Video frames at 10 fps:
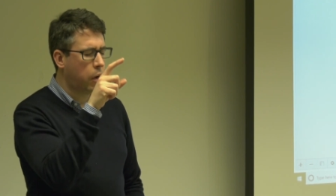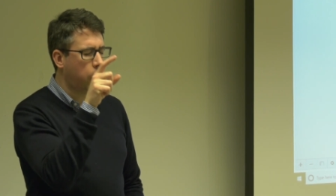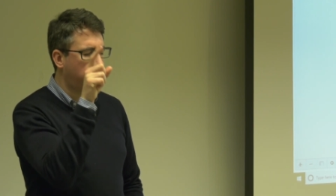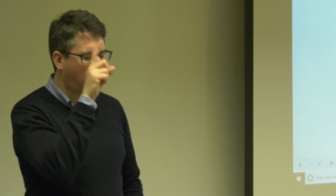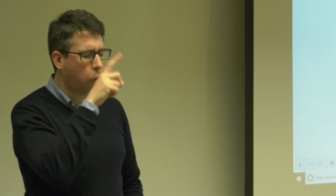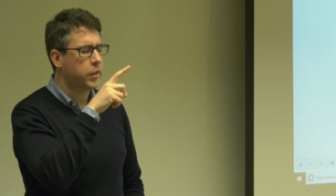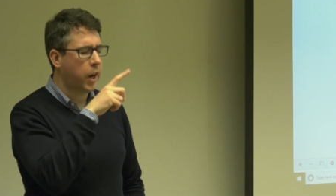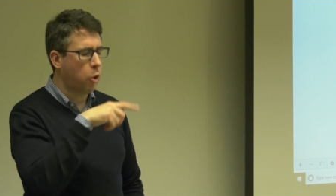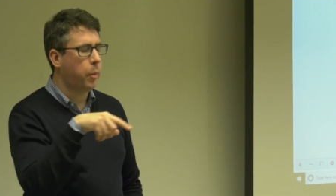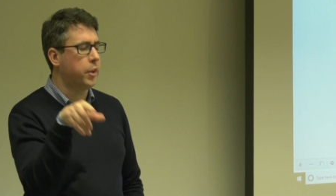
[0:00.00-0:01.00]
4
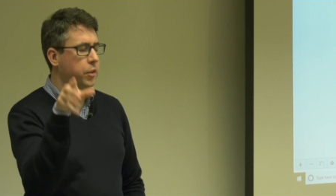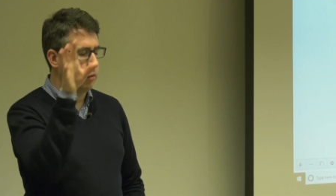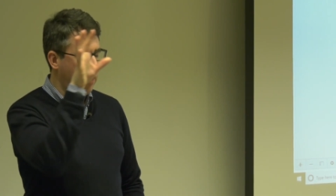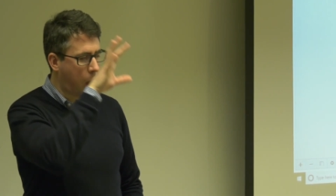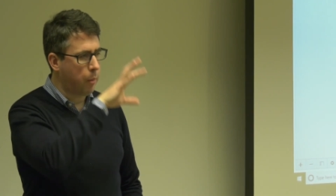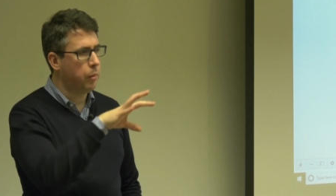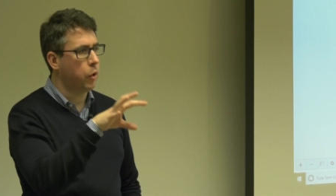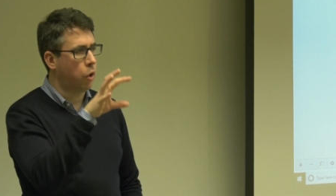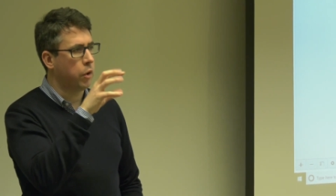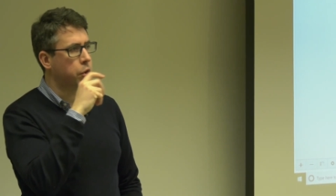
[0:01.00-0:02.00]
terabytes of RAM
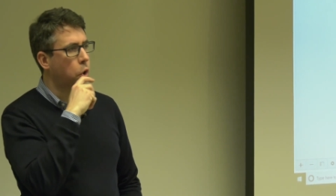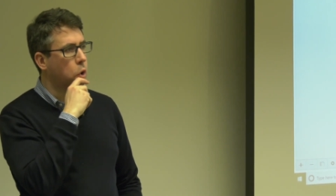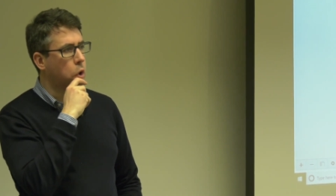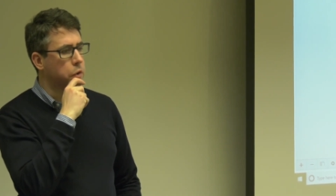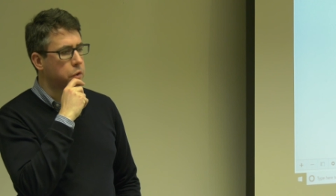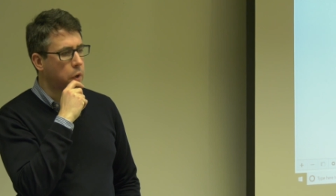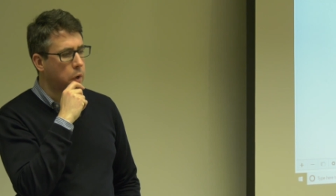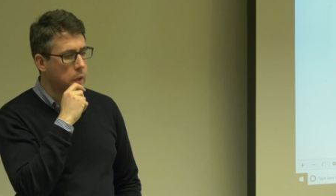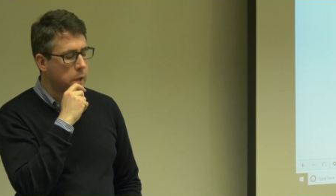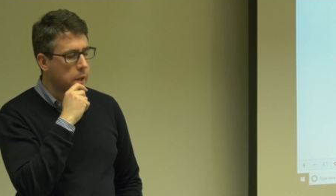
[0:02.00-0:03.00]
across the whole cluster,